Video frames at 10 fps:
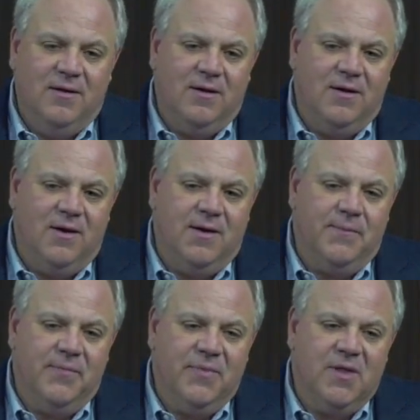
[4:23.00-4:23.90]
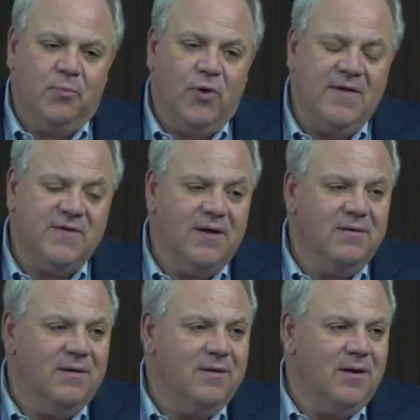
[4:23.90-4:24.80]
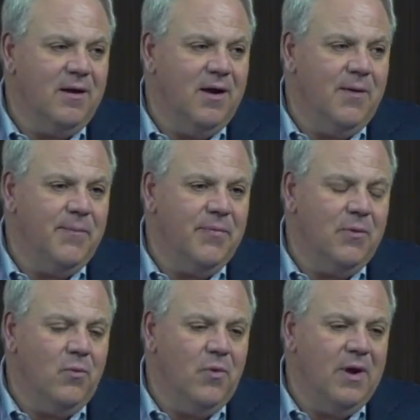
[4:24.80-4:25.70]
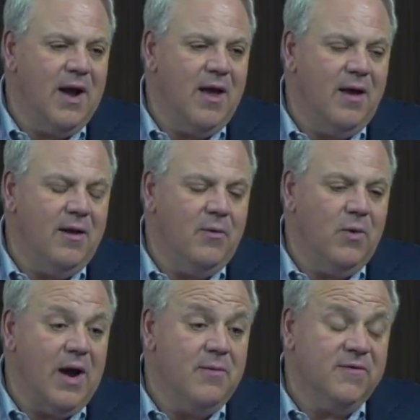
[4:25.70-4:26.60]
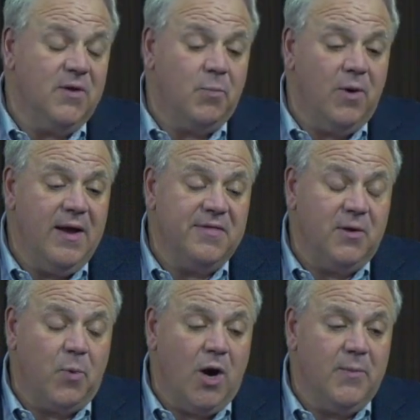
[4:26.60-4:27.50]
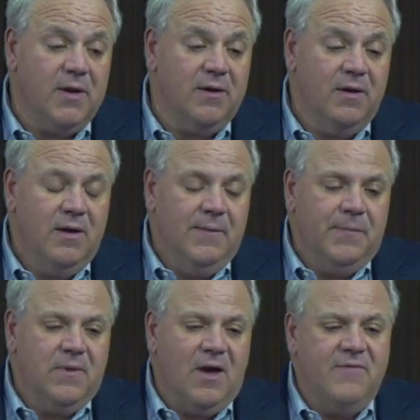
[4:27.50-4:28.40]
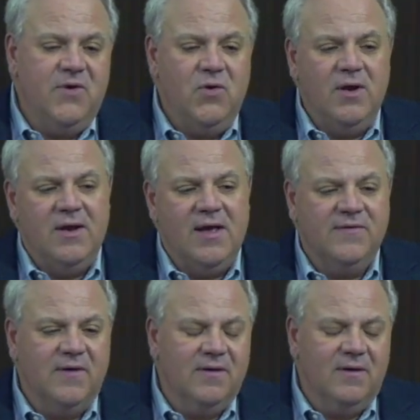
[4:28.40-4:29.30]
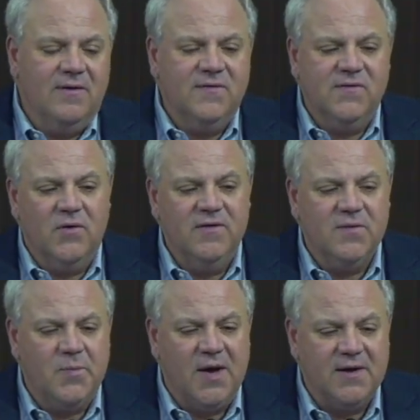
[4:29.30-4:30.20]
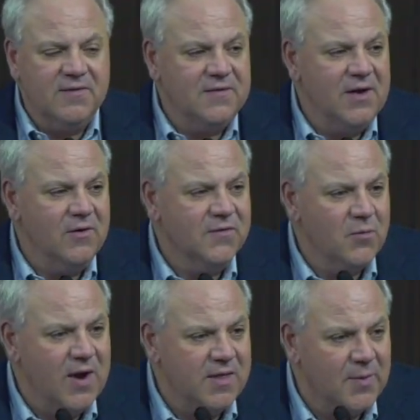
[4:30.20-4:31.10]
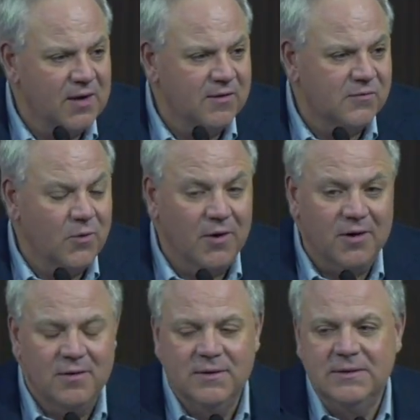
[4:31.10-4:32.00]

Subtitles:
the present, when I was at the department, I viewed it as a series of buckets, and here's the way the buckets work